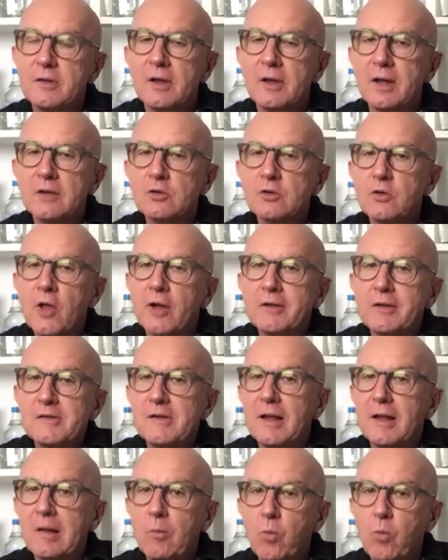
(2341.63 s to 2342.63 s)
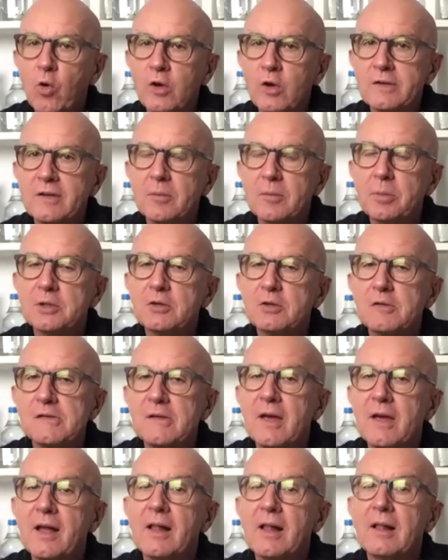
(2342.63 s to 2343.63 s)
to not sell water but to
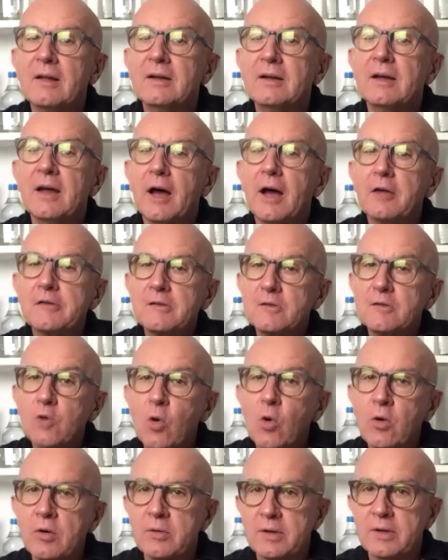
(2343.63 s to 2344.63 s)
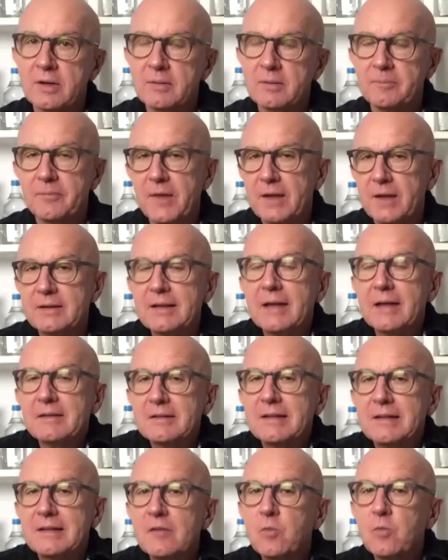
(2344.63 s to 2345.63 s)
sell a story, and
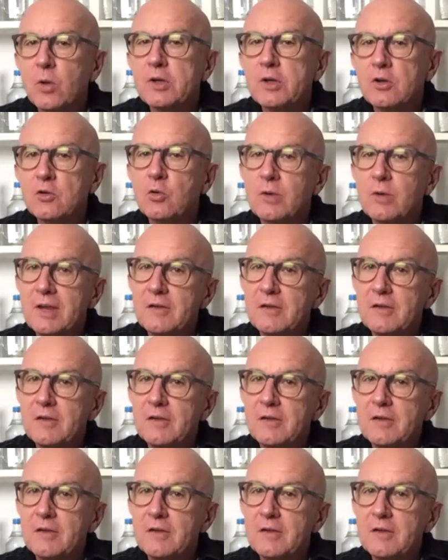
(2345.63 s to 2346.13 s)
that's what you're doing.